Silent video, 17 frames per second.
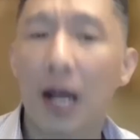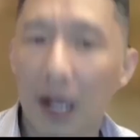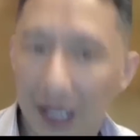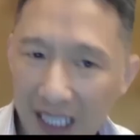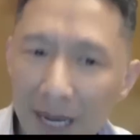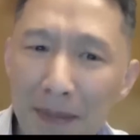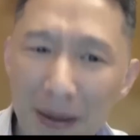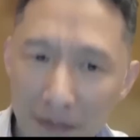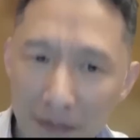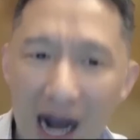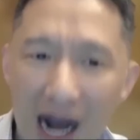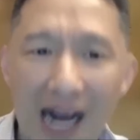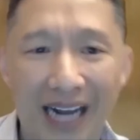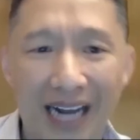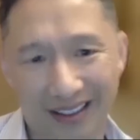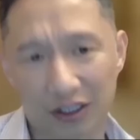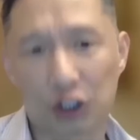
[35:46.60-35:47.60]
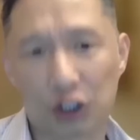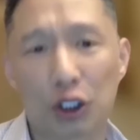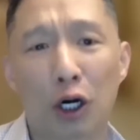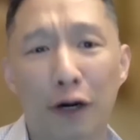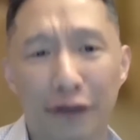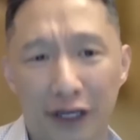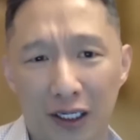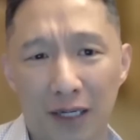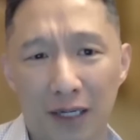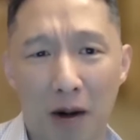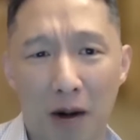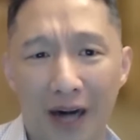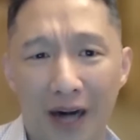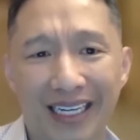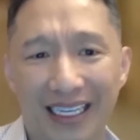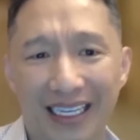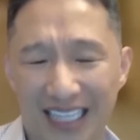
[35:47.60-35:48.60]
Keep in mind, silver
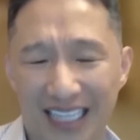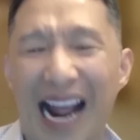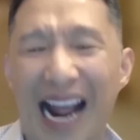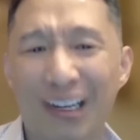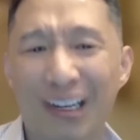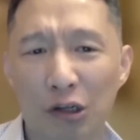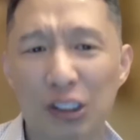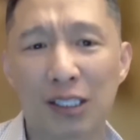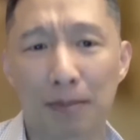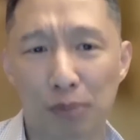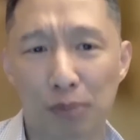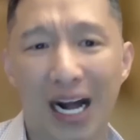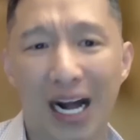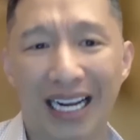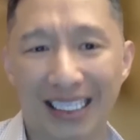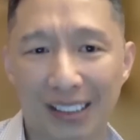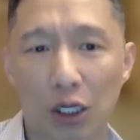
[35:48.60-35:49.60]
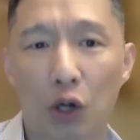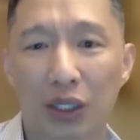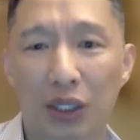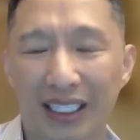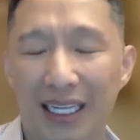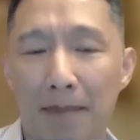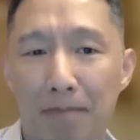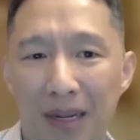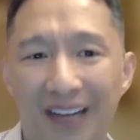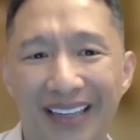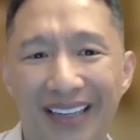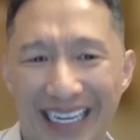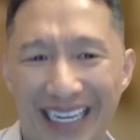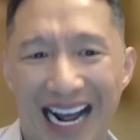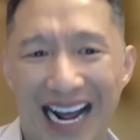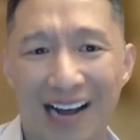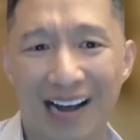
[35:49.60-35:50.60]
market annual supply is only 1
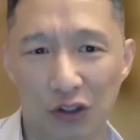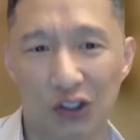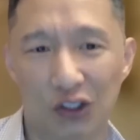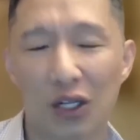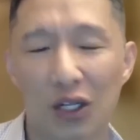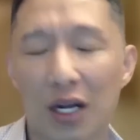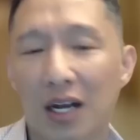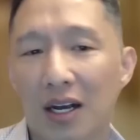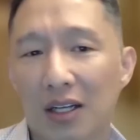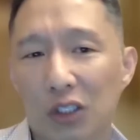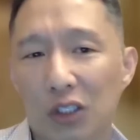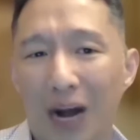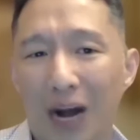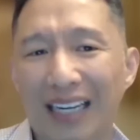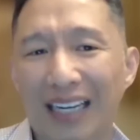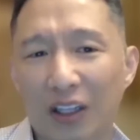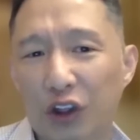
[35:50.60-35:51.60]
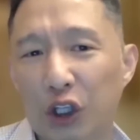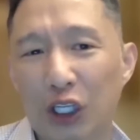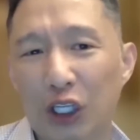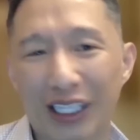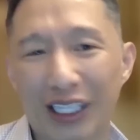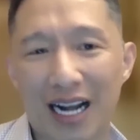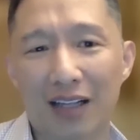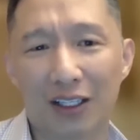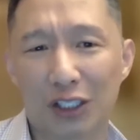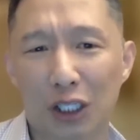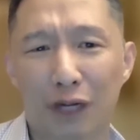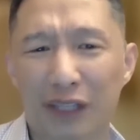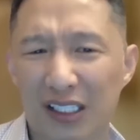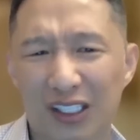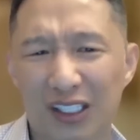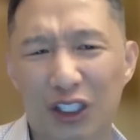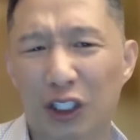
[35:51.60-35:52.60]
billion ounce. So at a $30 silver,
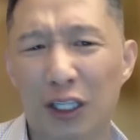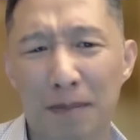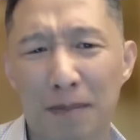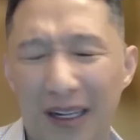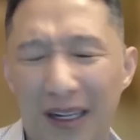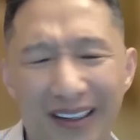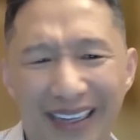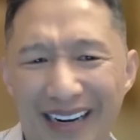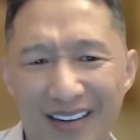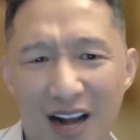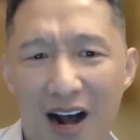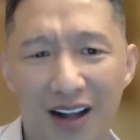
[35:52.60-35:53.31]
it's $30 billion.